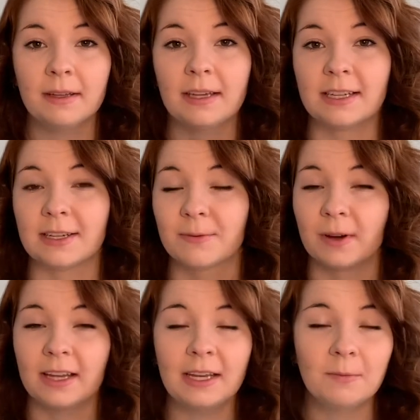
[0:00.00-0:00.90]
He didn't want
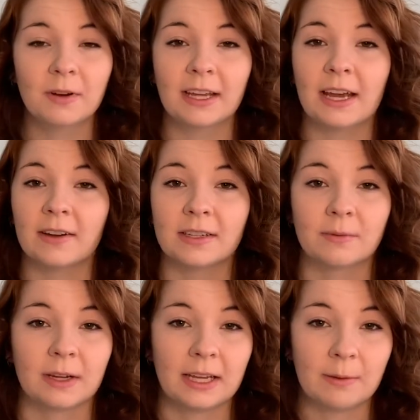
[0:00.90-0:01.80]
any more care, didn't
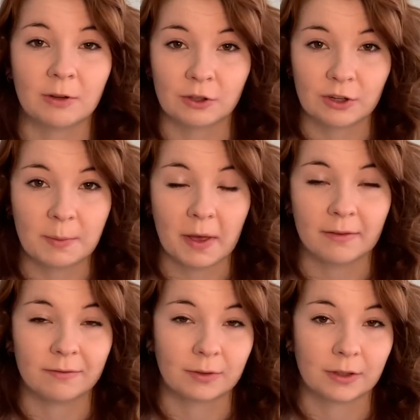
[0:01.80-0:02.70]
want any more treatment
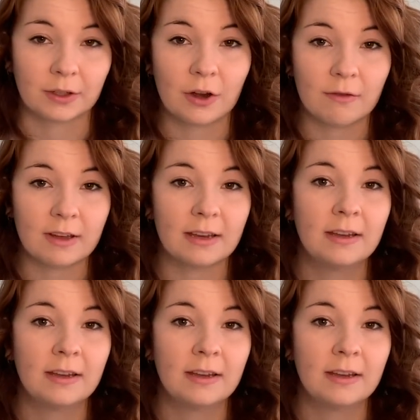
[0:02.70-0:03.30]
for COVID.